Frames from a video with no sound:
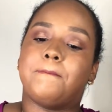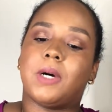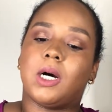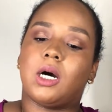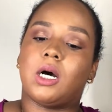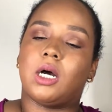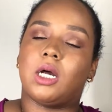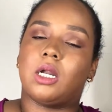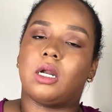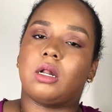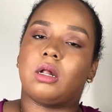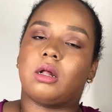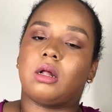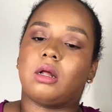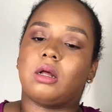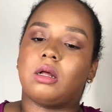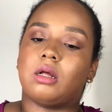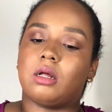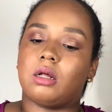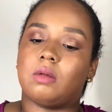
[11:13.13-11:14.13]
But
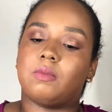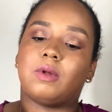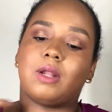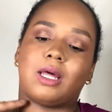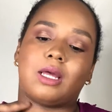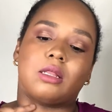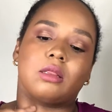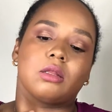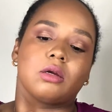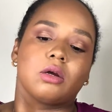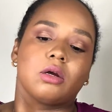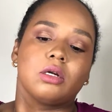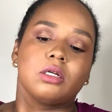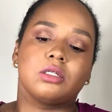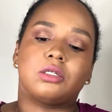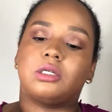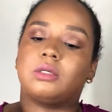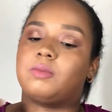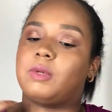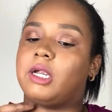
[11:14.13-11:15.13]
like there are
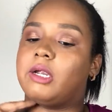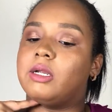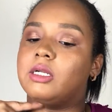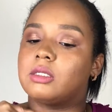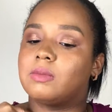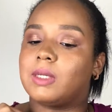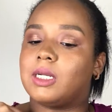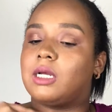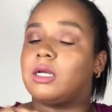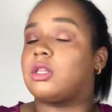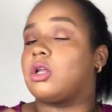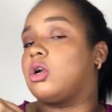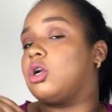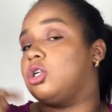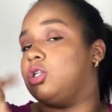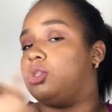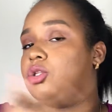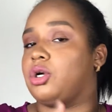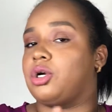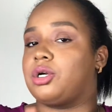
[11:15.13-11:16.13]
certain areas of my neck that
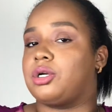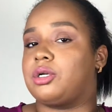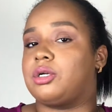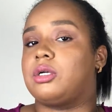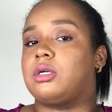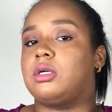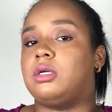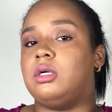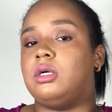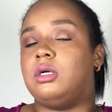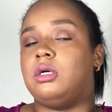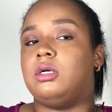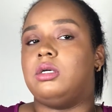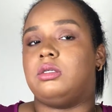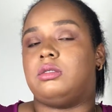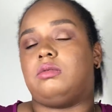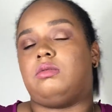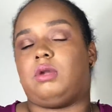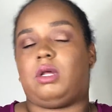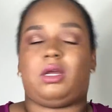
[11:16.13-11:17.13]
are darker,
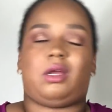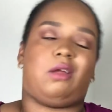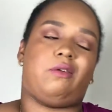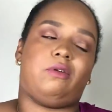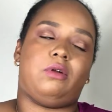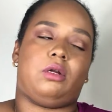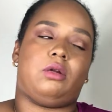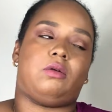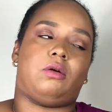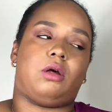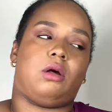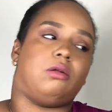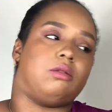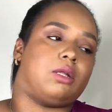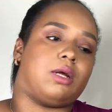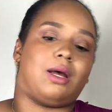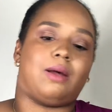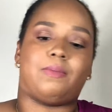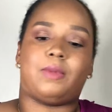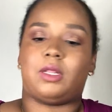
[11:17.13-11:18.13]
so like I really don't
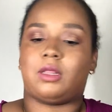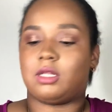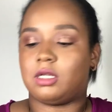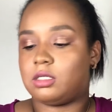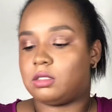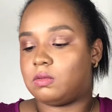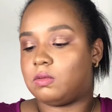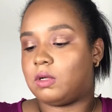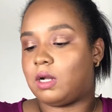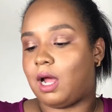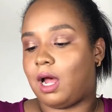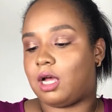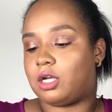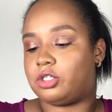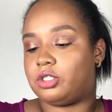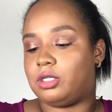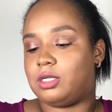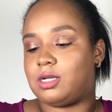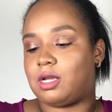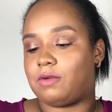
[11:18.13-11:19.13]
count that. But this one
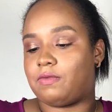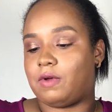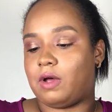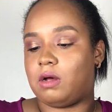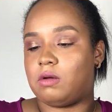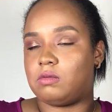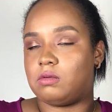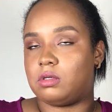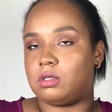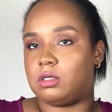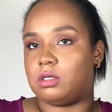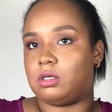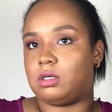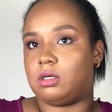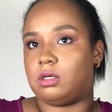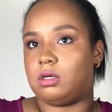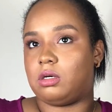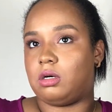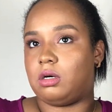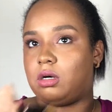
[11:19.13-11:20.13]
actually I found
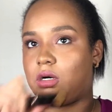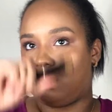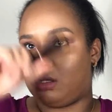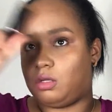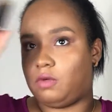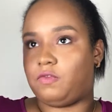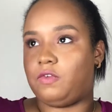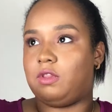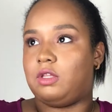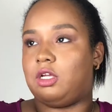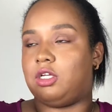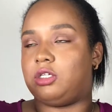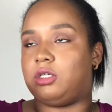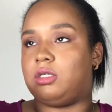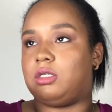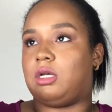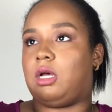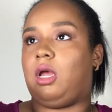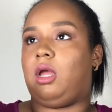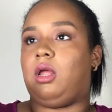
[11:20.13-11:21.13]
on the
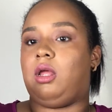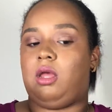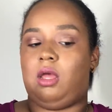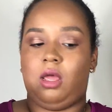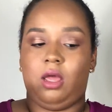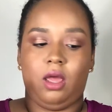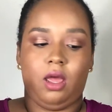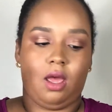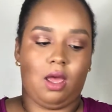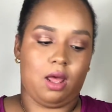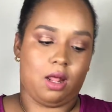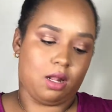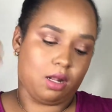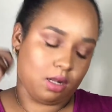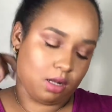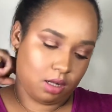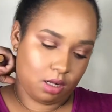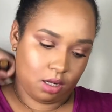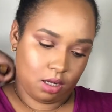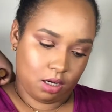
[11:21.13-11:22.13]
foundation site,
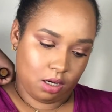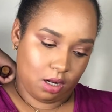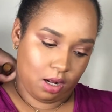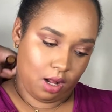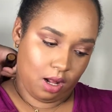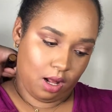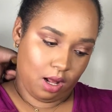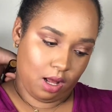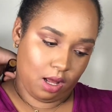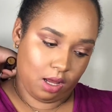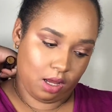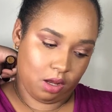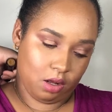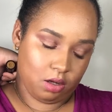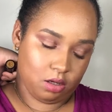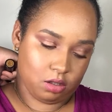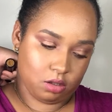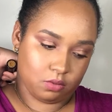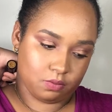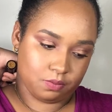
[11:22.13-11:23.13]
and then I